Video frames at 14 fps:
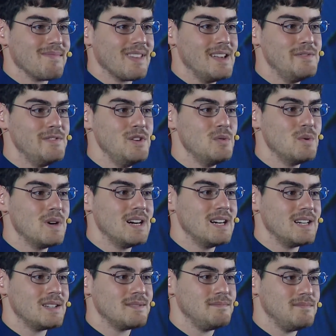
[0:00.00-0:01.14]
If you
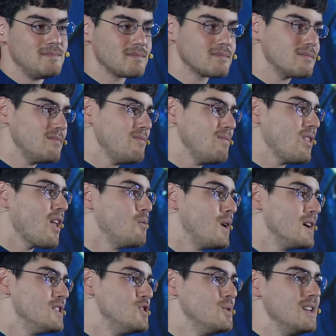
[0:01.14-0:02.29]
want
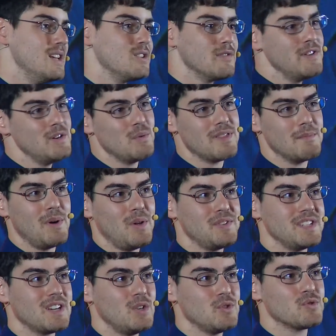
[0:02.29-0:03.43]
to do an interview with a
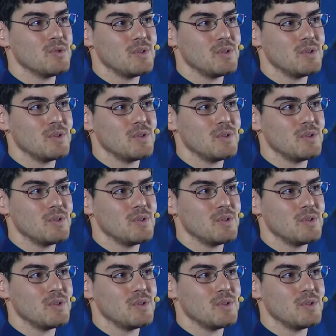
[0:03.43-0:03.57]
multicultural